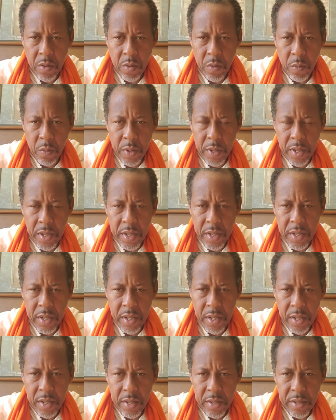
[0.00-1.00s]

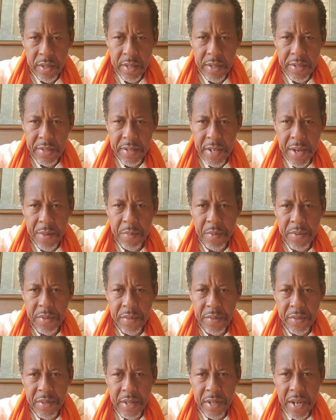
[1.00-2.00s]
We, the disciples
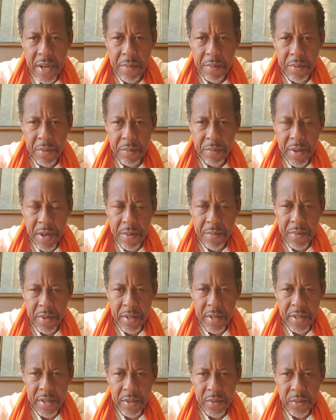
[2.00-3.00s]
of Sheikh Ahmad Bamba
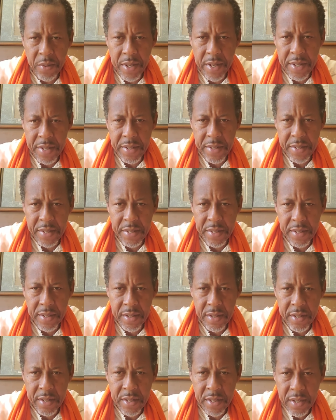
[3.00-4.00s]
in the West,
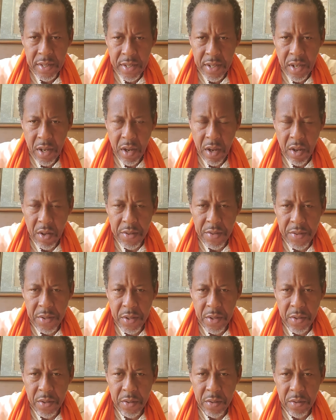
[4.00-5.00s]

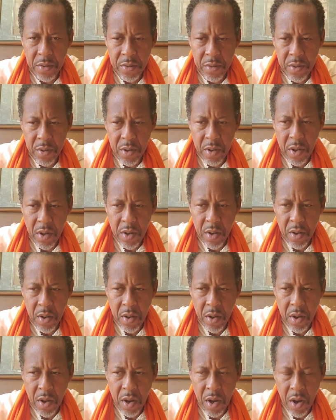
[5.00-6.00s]
also
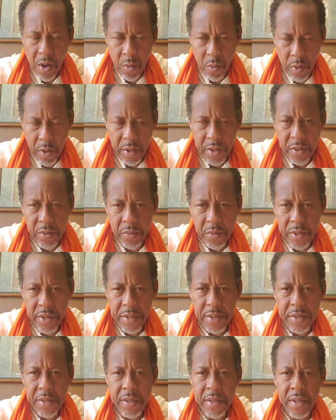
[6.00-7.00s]
are working
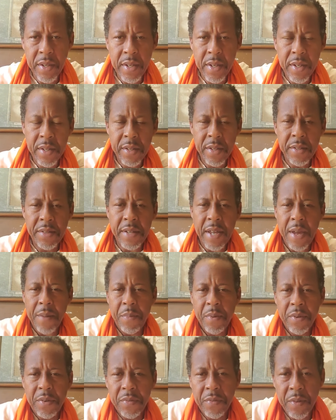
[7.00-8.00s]
with
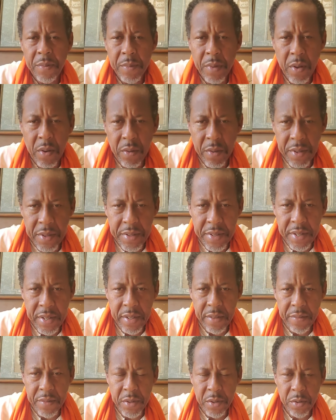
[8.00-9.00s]
disciples from the holy city
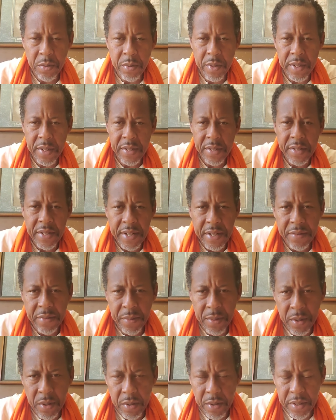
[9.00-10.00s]
of Tuba and sheikhs from
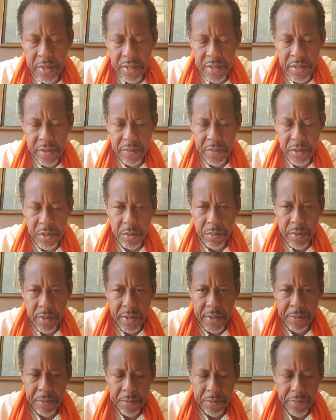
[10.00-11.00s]
the holy city of
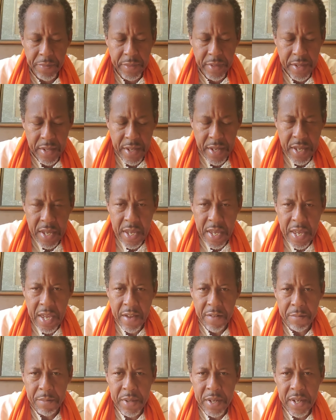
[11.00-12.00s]
Tuba,
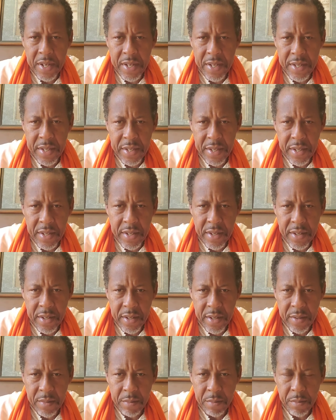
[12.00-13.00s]
have made the
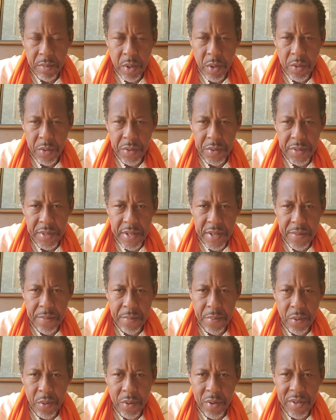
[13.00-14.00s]
most
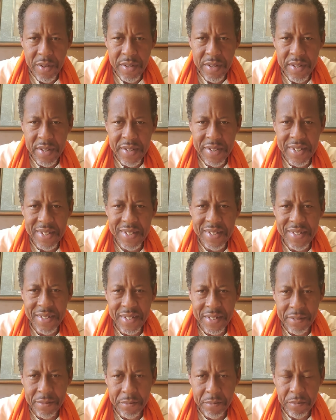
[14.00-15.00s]
important
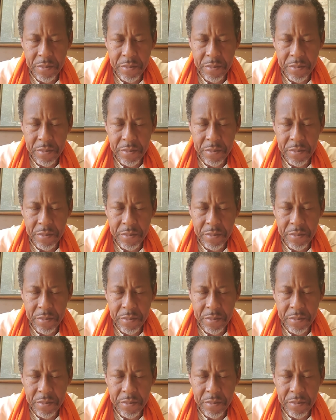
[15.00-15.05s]
decision